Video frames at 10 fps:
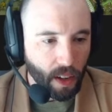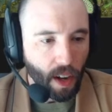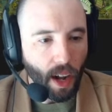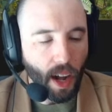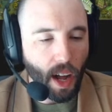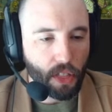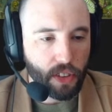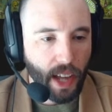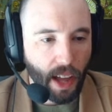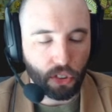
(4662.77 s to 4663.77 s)

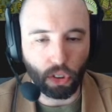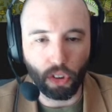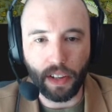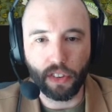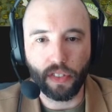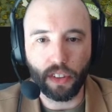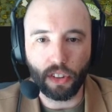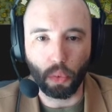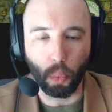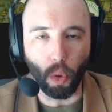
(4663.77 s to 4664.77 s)
Yeah, so Revenge, this
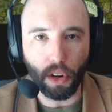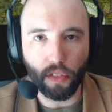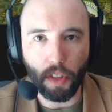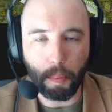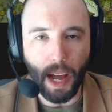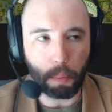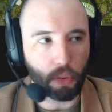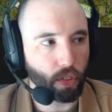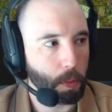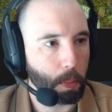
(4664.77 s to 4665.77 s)
is one of the
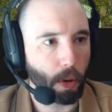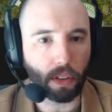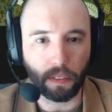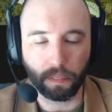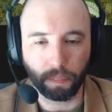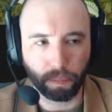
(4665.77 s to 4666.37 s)
maps from the book.